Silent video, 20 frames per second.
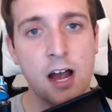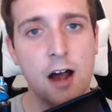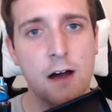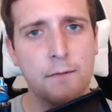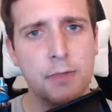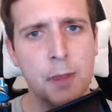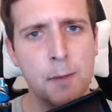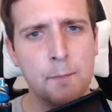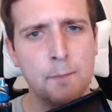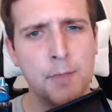
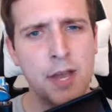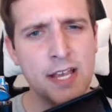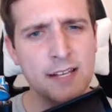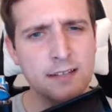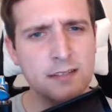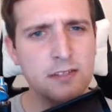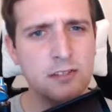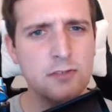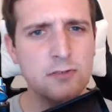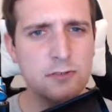of the
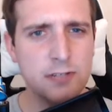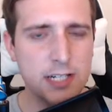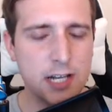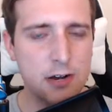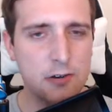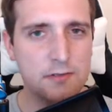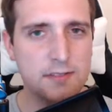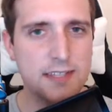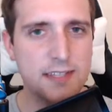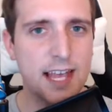best
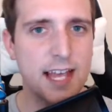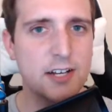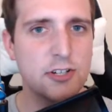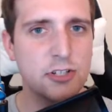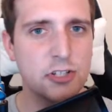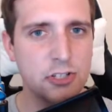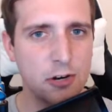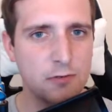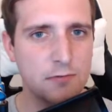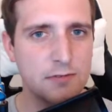studios that
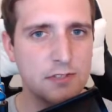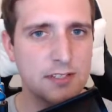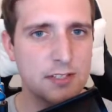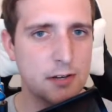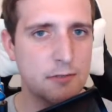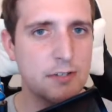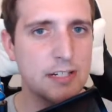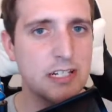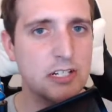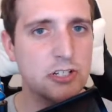
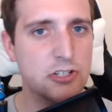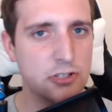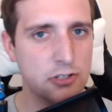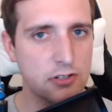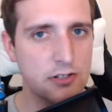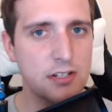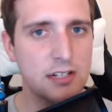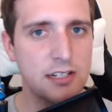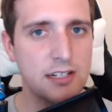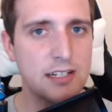Sony
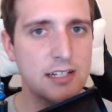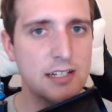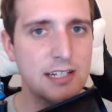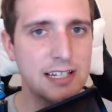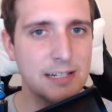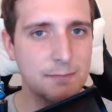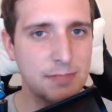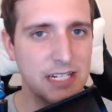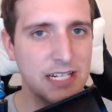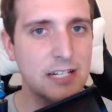should
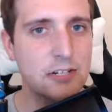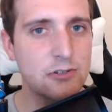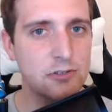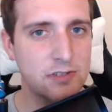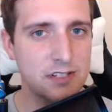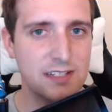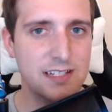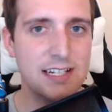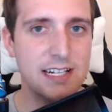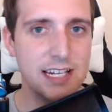be
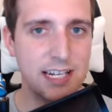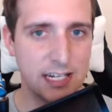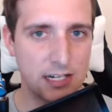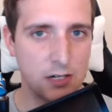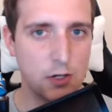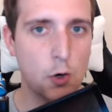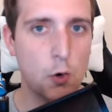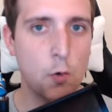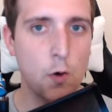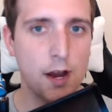interested in
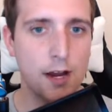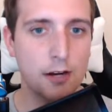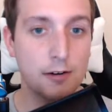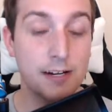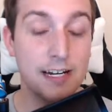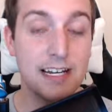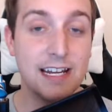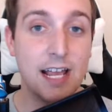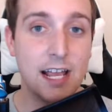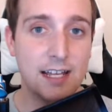
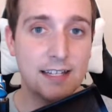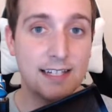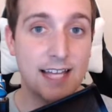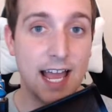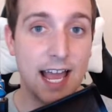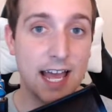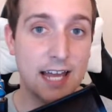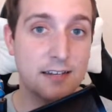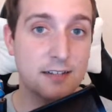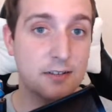acquiring
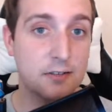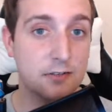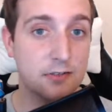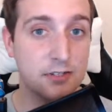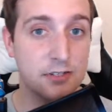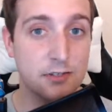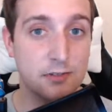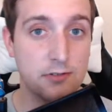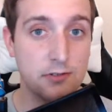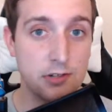to add to their
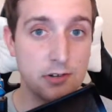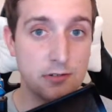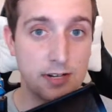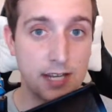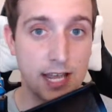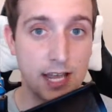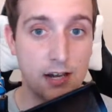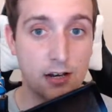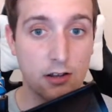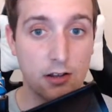studio
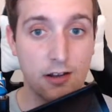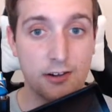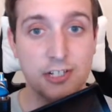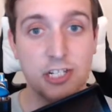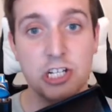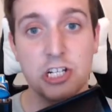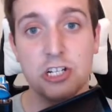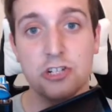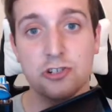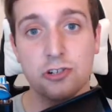catalog.
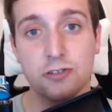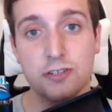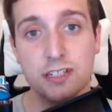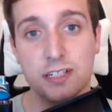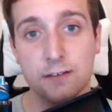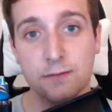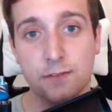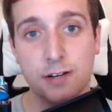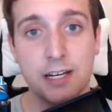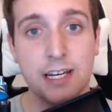Each are
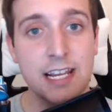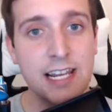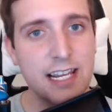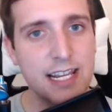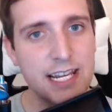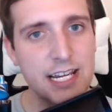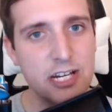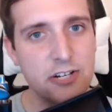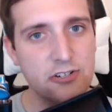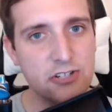different,
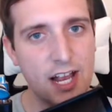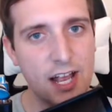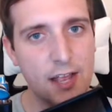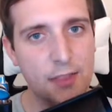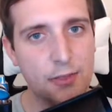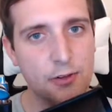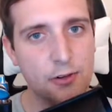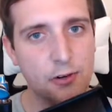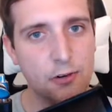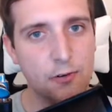each add
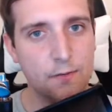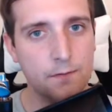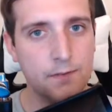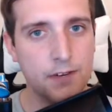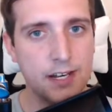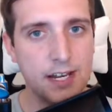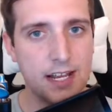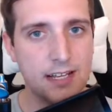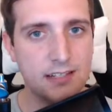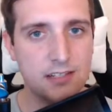their own
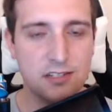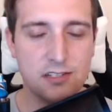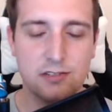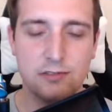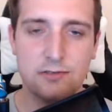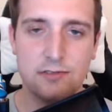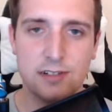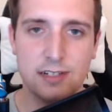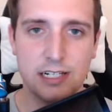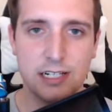finesse
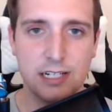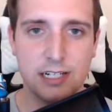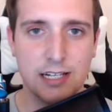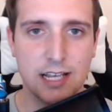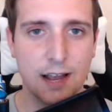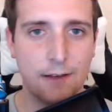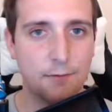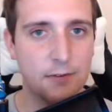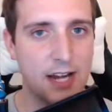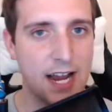to
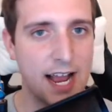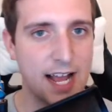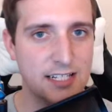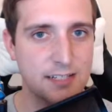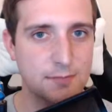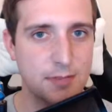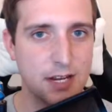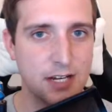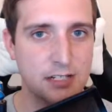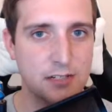every
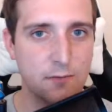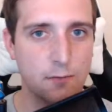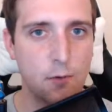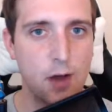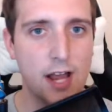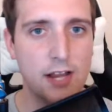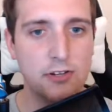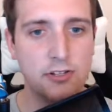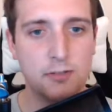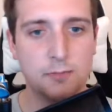aspect of
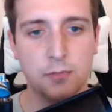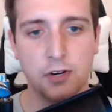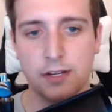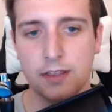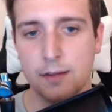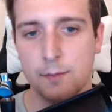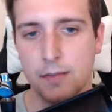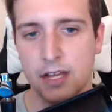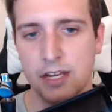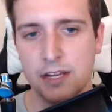why you should bring
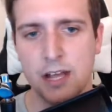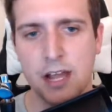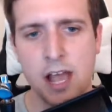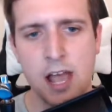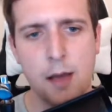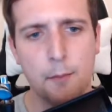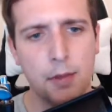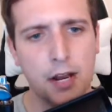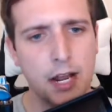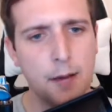them in,
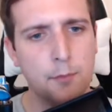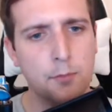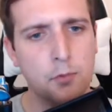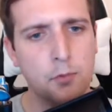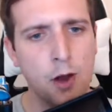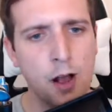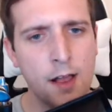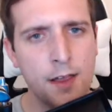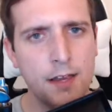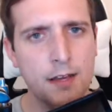but I
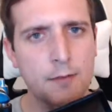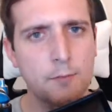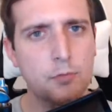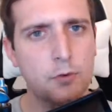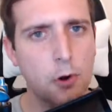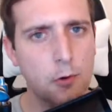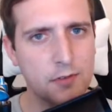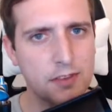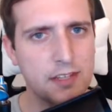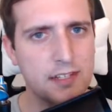
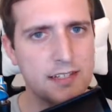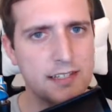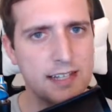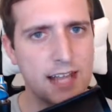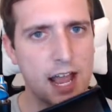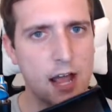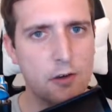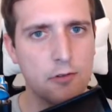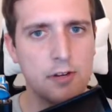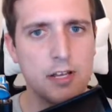broke this
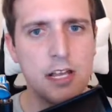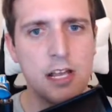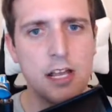down.